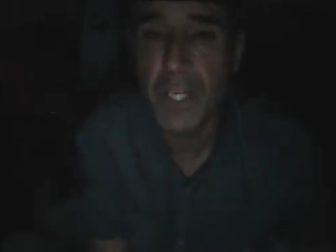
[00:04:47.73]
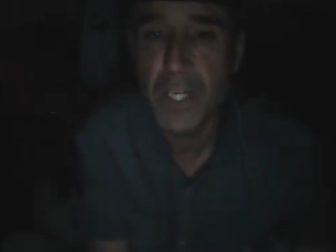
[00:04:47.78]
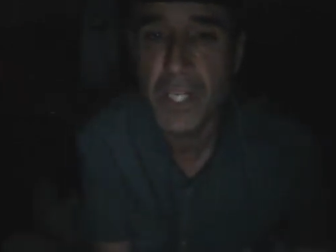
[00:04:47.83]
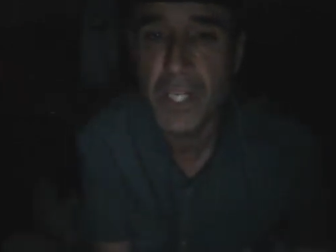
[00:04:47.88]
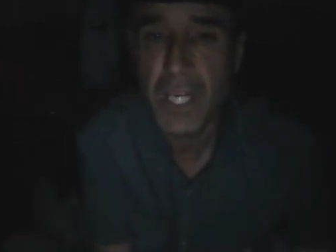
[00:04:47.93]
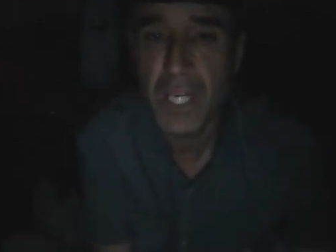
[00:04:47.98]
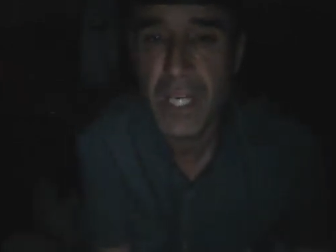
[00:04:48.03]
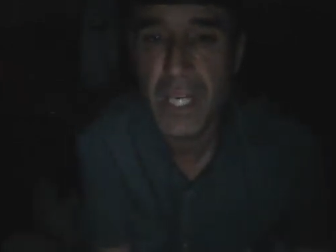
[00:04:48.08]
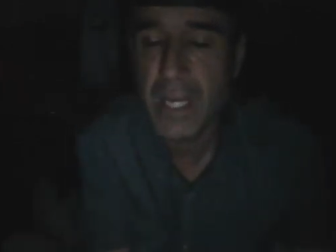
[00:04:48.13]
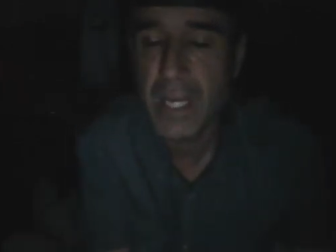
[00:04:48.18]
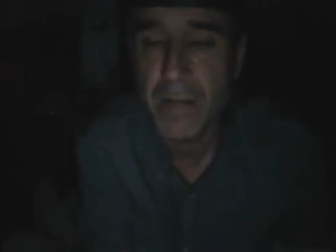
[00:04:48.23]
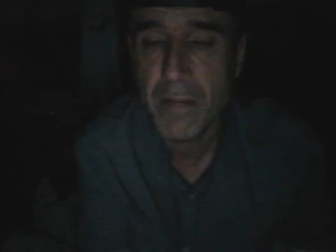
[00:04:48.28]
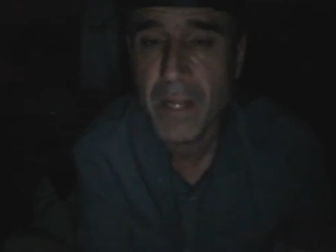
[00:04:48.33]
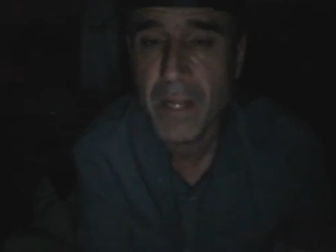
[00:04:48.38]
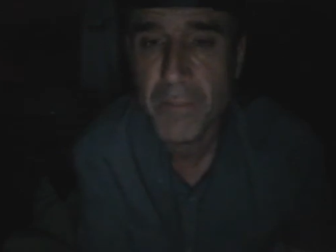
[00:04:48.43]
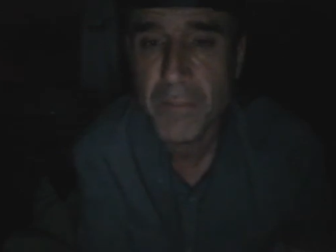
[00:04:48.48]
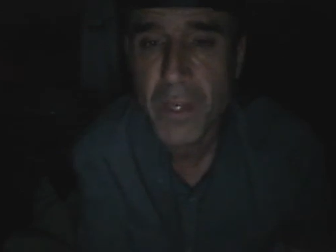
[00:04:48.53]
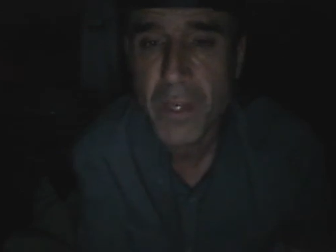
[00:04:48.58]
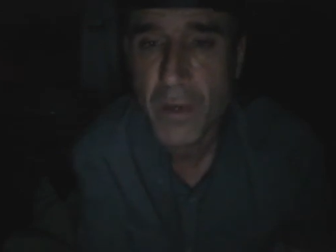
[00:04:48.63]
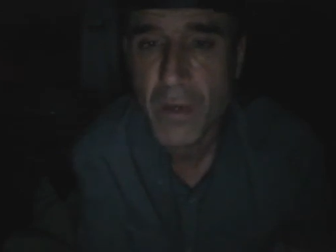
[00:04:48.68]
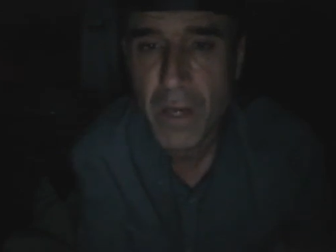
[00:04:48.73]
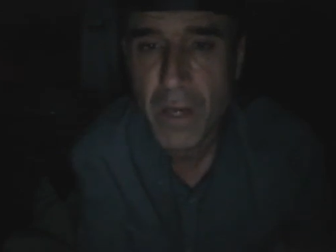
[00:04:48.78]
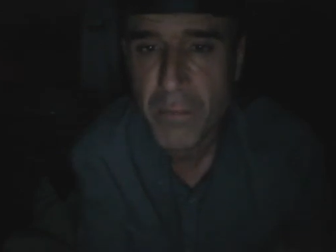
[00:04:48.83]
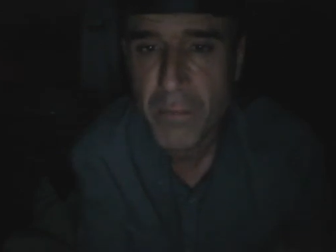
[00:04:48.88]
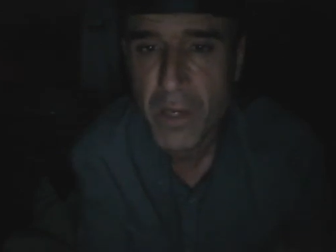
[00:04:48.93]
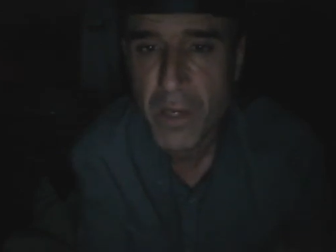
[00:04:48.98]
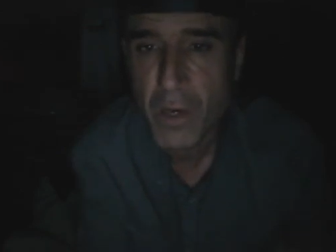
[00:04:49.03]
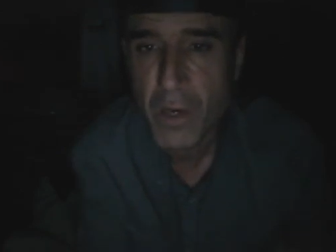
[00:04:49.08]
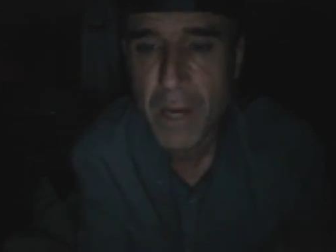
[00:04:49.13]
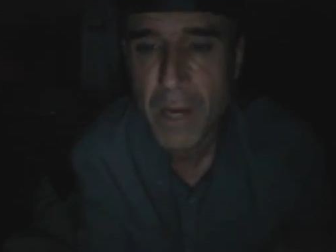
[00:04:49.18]
I'm
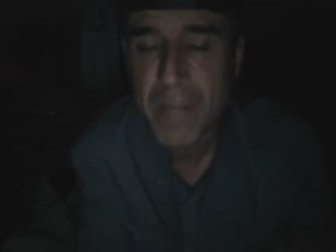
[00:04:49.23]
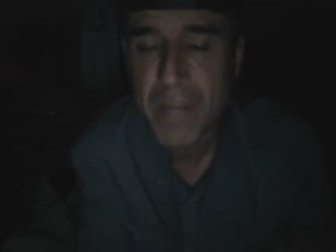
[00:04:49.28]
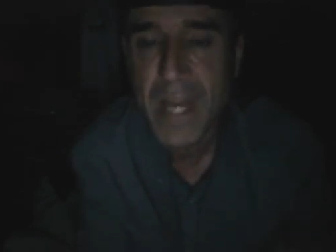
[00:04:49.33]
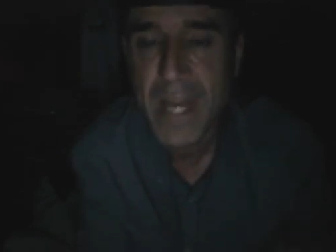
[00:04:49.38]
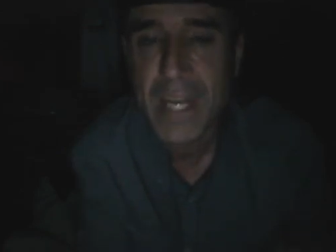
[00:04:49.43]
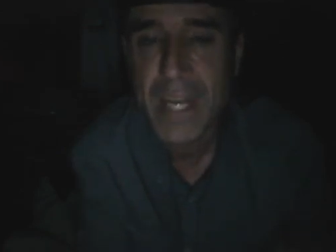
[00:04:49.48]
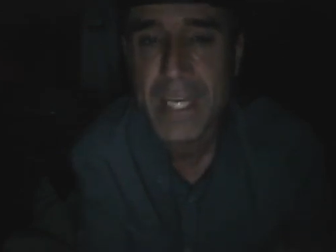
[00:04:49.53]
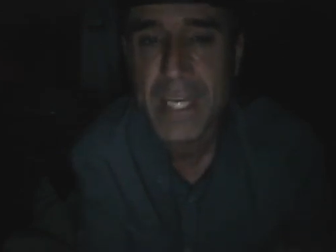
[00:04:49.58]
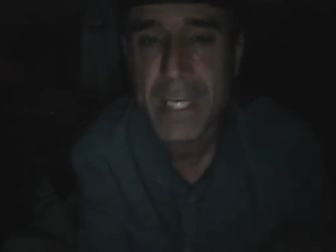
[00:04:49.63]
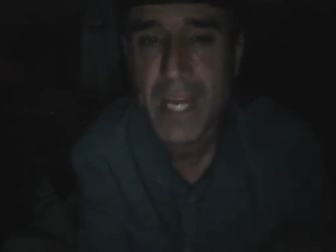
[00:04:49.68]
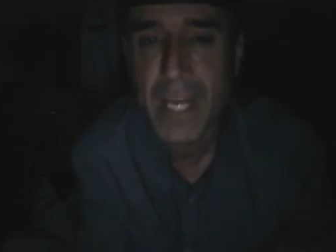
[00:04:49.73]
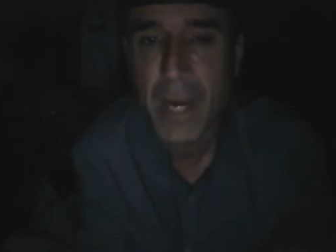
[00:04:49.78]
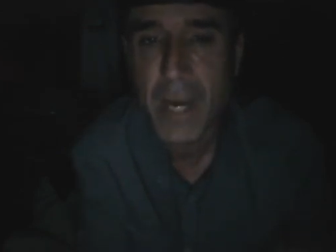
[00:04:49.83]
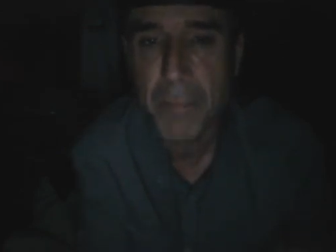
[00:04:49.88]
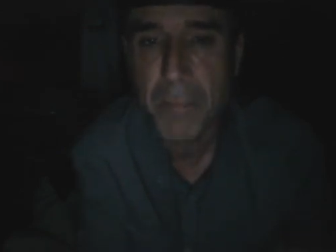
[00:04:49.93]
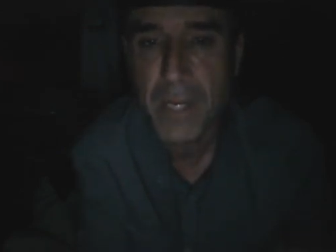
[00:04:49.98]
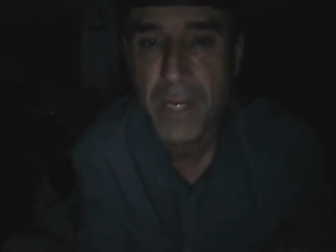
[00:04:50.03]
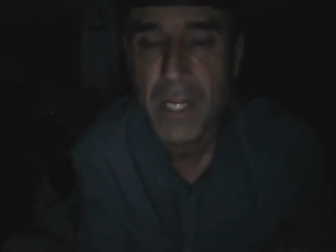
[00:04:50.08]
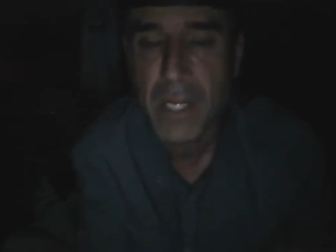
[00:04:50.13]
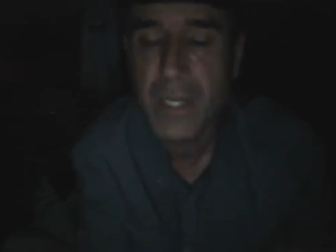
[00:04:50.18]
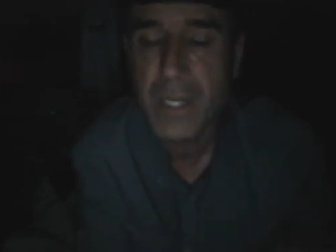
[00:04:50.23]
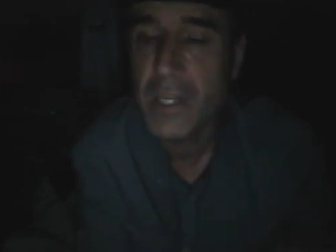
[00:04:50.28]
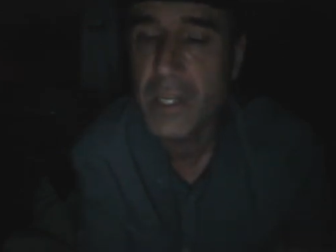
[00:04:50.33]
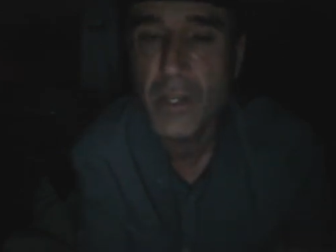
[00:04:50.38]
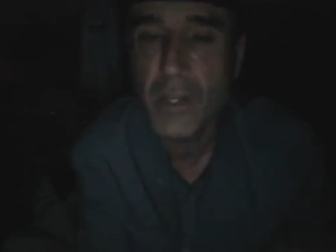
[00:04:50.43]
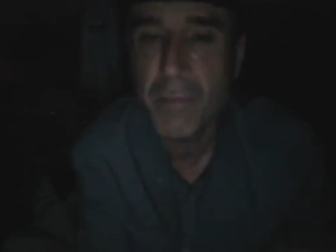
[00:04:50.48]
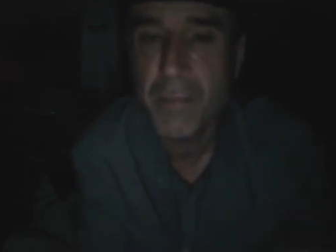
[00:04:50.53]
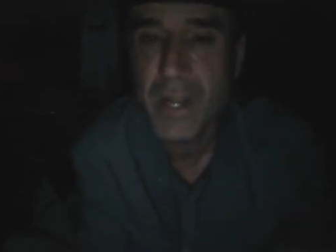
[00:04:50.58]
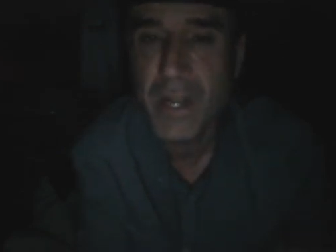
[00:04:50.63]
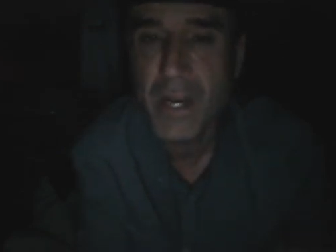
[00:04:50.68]
not incompetent, dude,
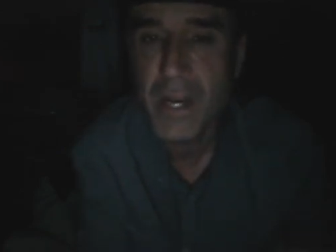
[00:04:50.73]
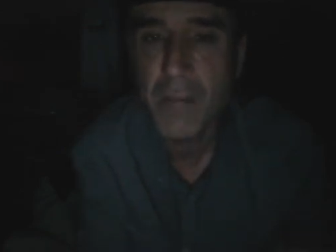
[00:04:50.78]
man.